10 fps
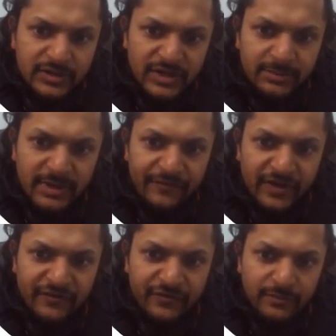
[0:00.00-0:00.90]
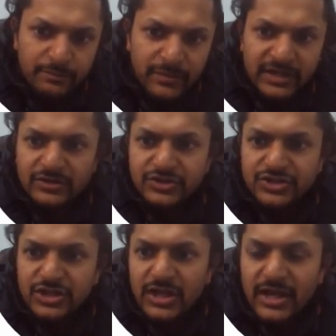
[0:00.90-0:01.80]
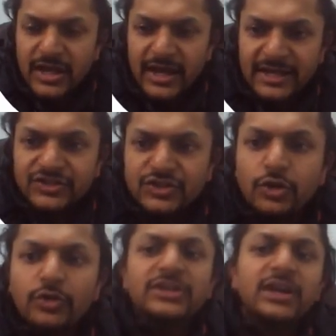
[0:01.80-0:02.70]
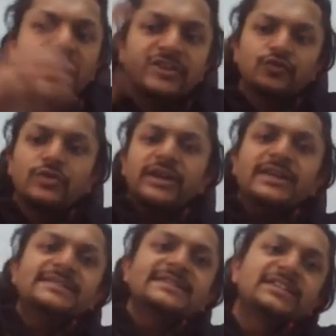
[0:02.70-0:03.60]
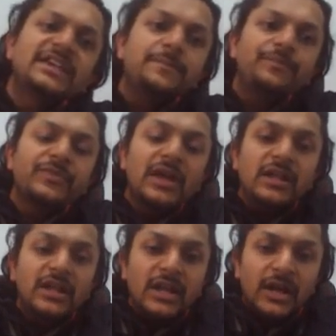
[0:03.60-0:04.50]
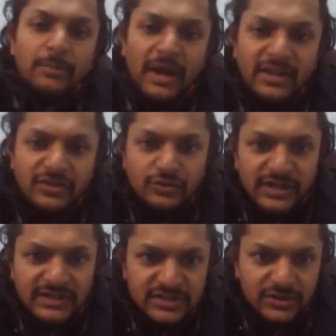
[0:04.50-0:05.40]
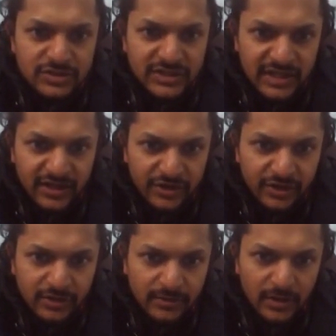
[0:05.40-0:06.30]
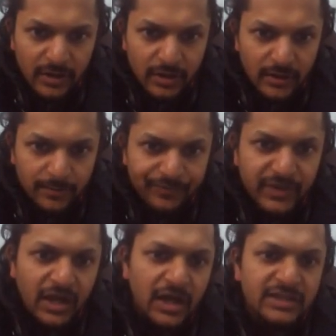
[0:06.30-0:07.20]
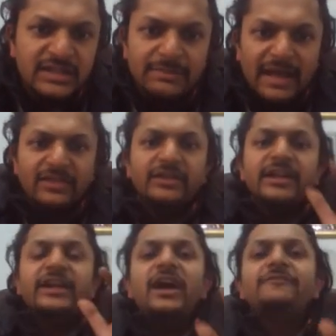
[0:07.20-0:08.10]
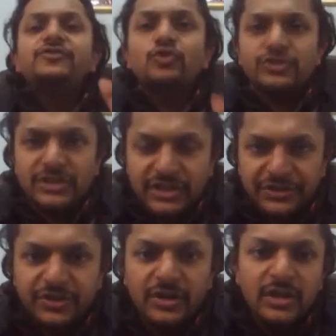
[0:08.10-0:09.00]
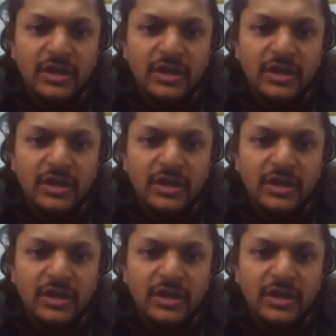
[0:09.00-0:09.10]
3 by 5 meters. And so the answer is C. My dear students, you see here, the method that I have chosen here,